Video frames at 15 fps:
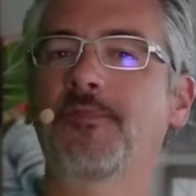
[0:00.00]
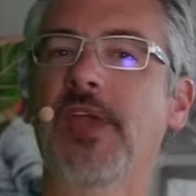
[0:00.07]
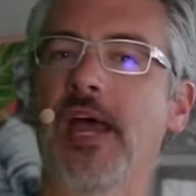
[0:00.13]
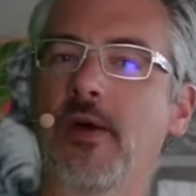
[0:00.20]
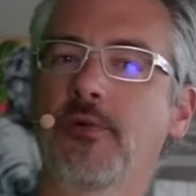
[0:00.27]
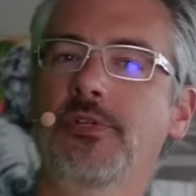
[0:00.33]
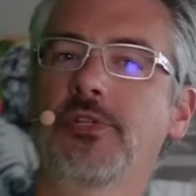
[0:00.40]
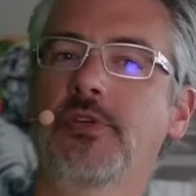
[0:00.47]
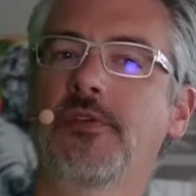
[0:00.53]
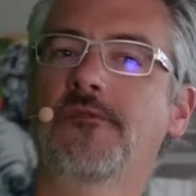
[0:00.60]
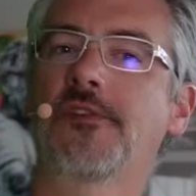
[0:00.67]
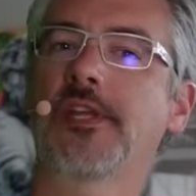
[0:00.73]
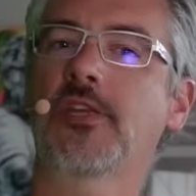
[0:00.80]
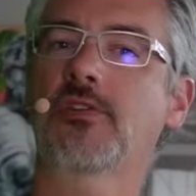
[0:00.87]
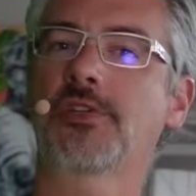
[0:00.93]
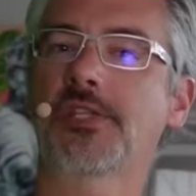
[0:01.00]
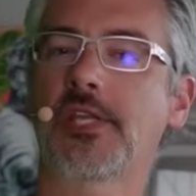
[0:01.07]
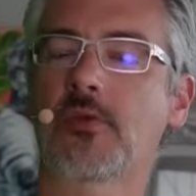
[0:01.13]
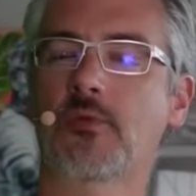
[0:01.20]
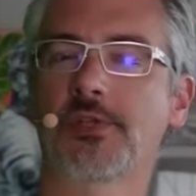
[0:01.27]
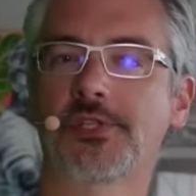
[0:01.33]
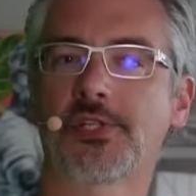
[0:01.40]
how would you configure
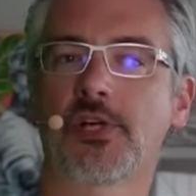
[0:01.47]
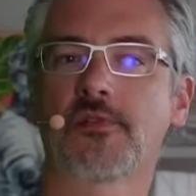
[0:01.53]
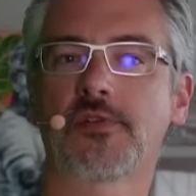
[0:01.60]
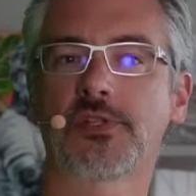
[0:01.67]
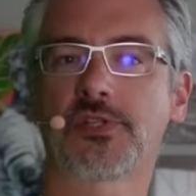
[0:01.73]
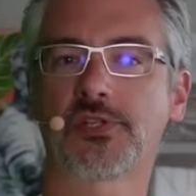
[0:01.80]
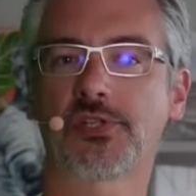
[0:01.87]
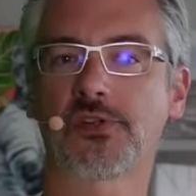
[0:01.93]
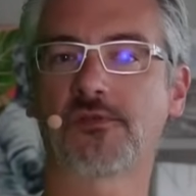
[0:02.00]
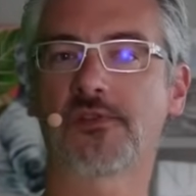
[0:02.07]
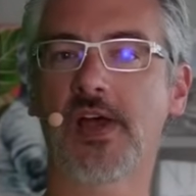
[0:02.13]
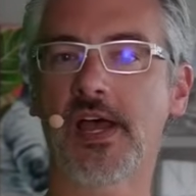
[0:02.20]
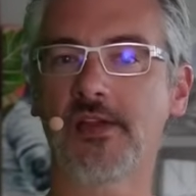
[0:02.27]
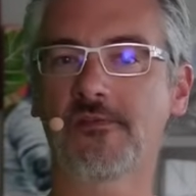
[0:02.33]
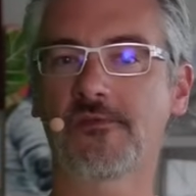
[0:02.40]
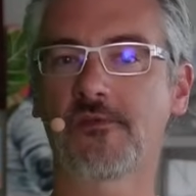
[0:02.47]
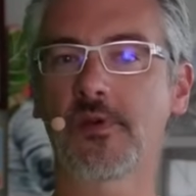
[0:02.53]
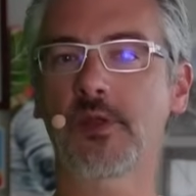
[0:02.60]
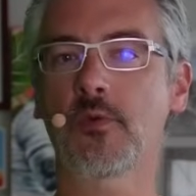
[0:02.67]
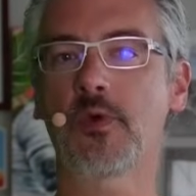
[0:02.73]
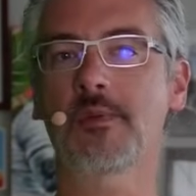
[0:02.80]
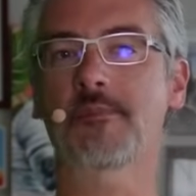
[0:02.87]
SQL Server to survive
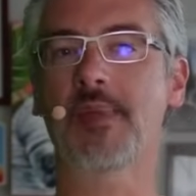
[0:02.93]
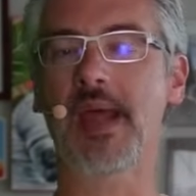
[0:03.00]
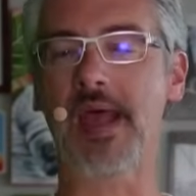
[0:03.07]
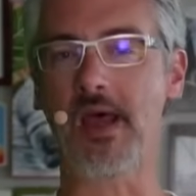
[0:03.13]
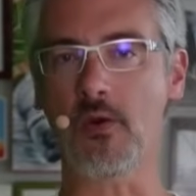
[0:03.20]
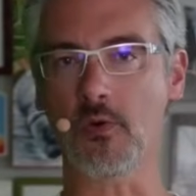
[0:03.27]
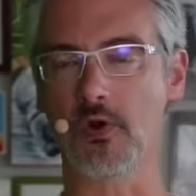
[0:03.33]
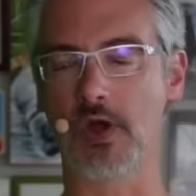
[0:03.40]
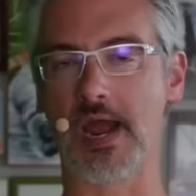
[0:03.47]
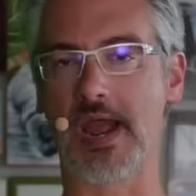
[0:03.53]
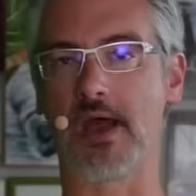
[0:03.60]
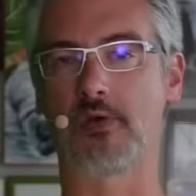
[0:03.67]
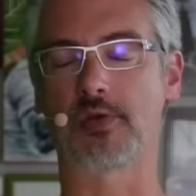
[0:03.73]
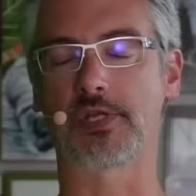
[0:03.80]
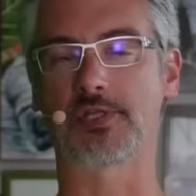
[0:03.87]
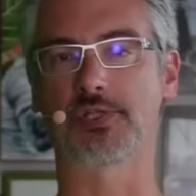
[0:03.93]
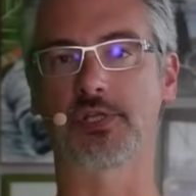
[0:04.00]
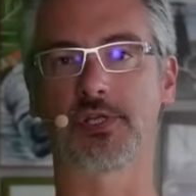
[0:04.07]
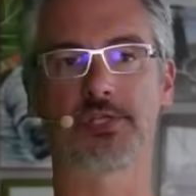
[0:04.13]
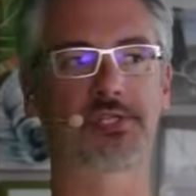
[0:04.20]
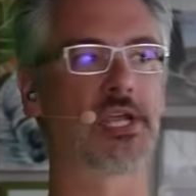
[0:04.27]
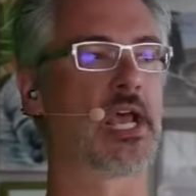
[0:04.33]
frequent power
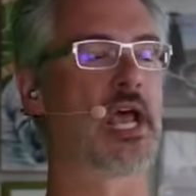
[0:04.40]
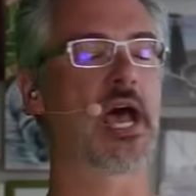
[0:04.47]
outages?